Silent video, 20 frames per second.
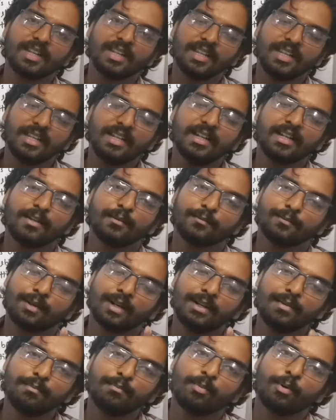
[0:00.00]
Here
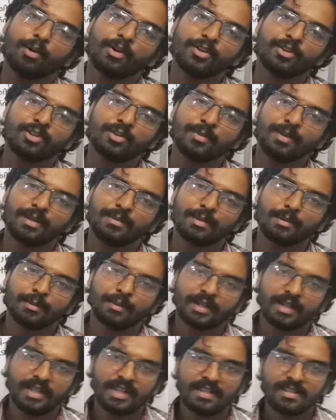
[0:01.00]
one point should be
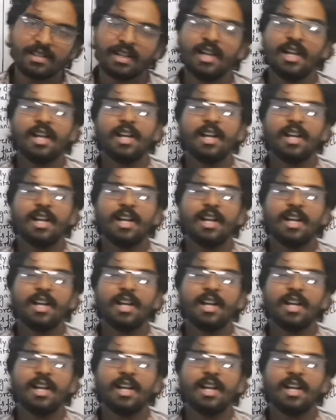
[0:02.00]
remembered is